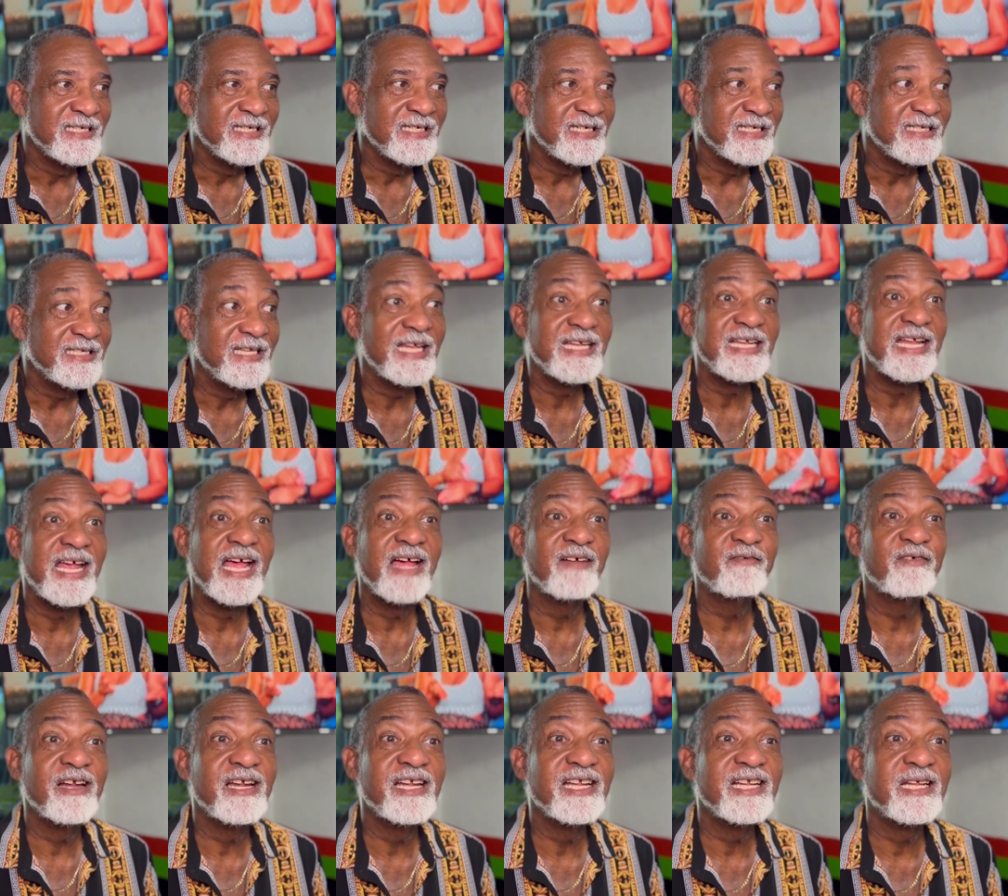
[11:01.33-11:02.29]
is that I have
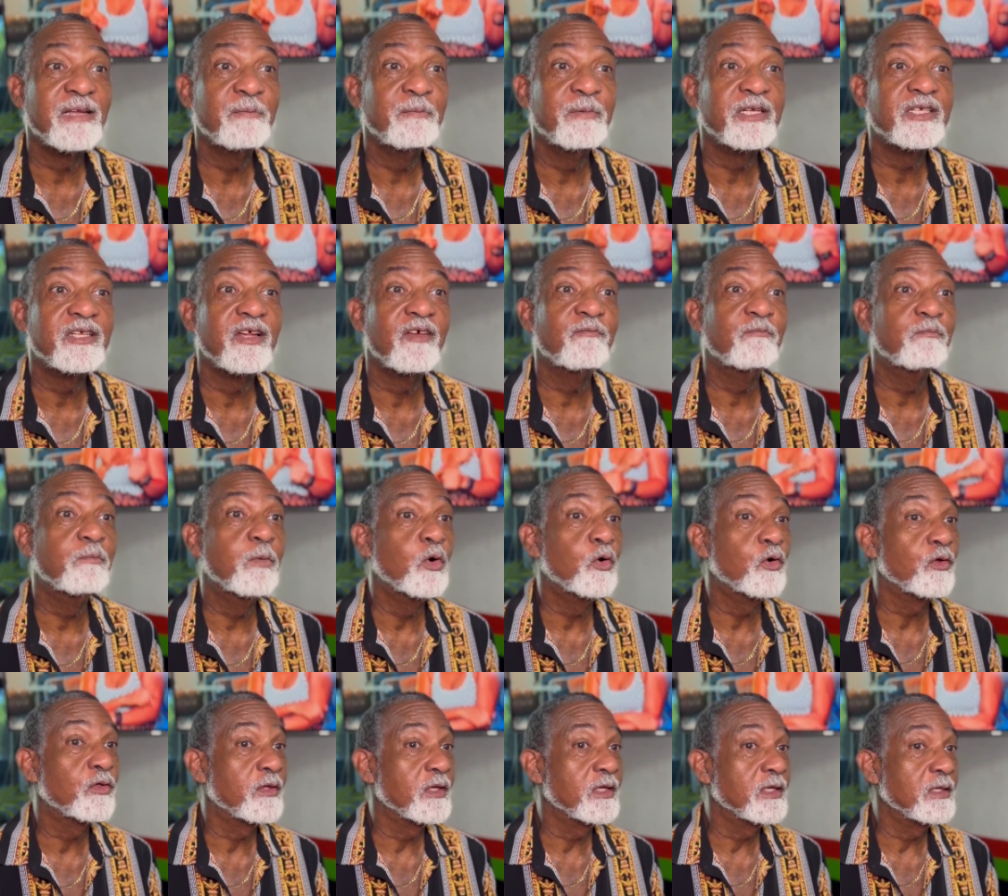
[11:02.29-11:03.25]
a little bit of
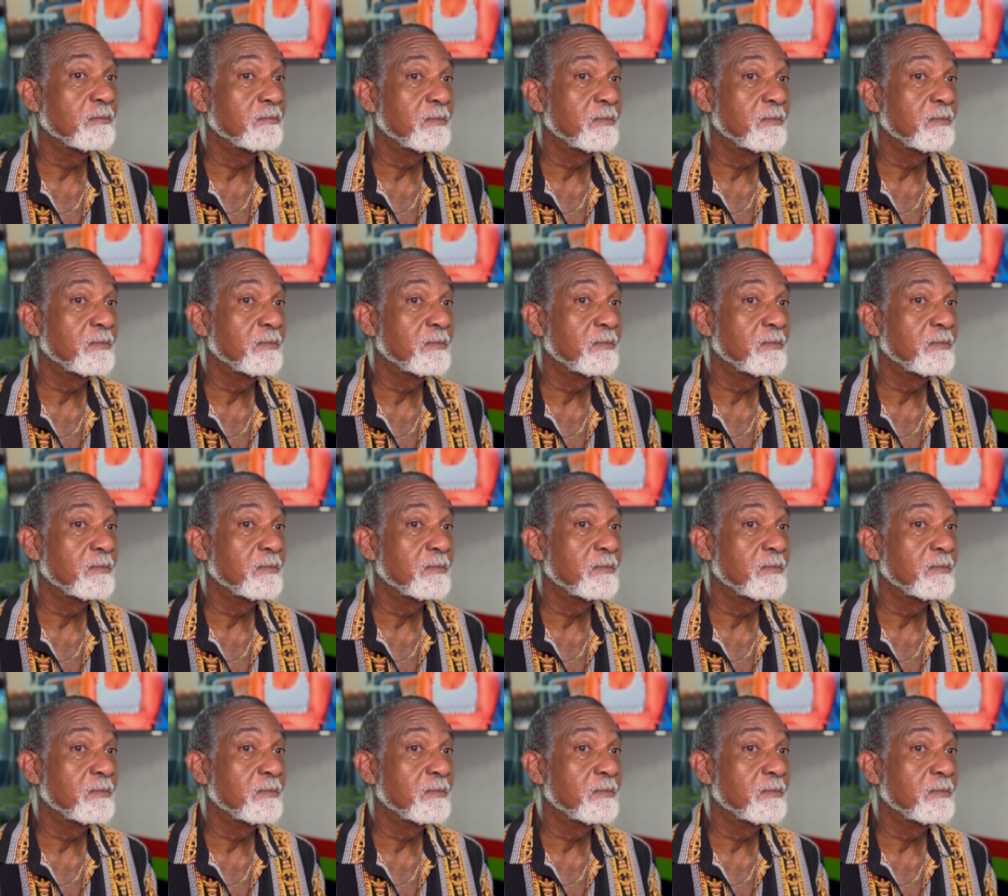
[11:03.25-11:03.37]
both in